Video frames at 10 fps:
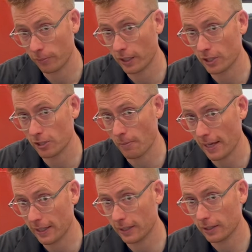managed to
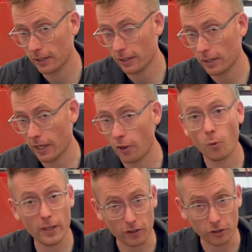make at the
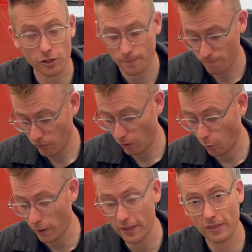wheels
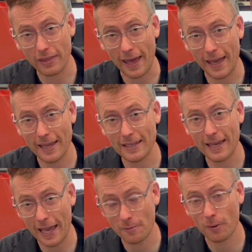with a
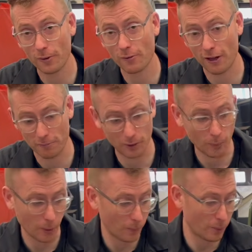8.5mm
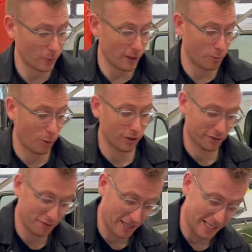pump with one
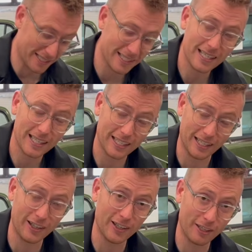of these
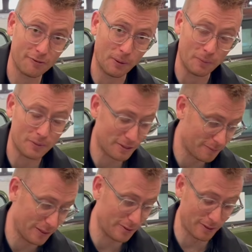little lift pumps,
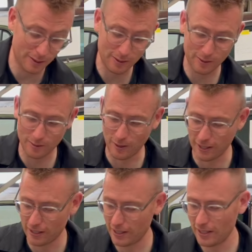which was quite
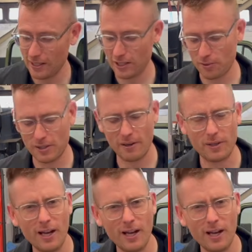some time ago.